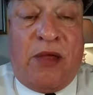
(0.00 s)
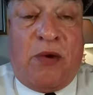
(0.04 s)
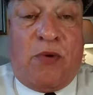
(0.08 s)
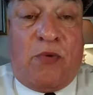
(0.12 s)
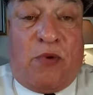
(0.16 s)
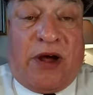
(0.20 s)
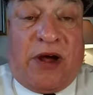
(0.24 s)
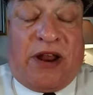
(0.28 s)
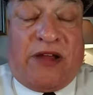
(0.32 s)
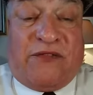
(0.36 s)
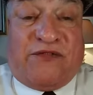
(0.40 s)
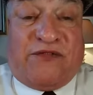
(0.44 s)

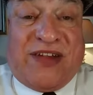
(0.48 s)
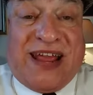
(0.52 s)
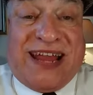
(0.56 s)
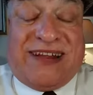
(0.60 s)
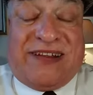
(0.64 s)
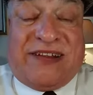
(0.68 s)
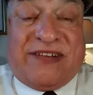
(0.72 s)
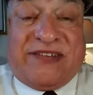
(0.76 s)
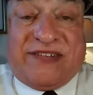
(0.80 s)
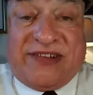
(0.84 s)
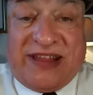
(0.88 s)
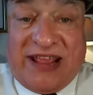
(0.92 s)
What a
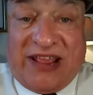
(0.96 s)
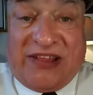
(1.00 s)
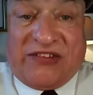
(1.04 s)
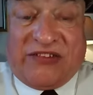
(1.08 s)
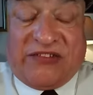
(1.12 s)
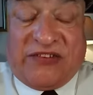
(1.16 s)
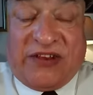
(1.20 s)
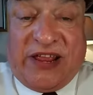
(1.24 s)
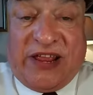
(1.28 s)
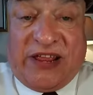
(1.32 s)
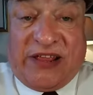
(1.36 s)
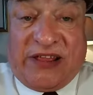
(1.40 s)

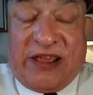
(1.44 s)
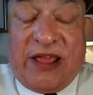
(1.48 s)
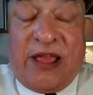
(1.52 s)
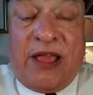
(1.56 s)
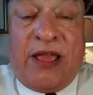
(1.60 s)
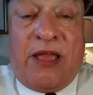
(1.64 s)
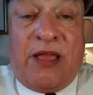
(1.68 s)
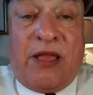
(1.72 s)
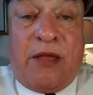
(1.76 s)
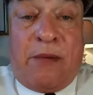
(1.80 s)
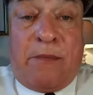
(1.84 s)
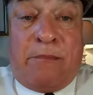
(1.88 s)
fantastic
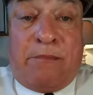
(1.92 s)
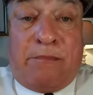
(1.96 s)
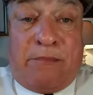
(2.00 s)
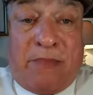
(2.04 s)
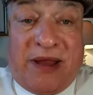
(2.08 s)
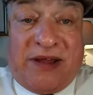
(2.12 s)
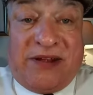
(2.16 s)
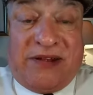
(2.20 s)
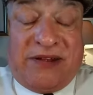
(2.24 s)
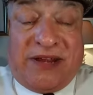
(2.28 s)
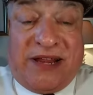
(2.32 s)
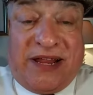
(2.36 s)

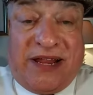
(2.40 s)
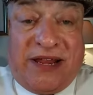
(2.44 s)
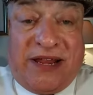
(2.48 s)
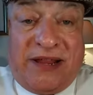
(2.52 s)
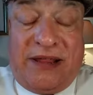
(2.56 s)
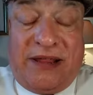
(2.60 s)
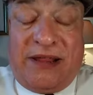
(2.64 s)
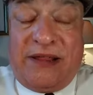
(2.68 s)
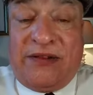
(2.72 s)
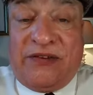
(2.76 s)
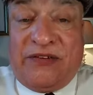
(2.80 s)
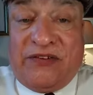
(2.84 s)
Monday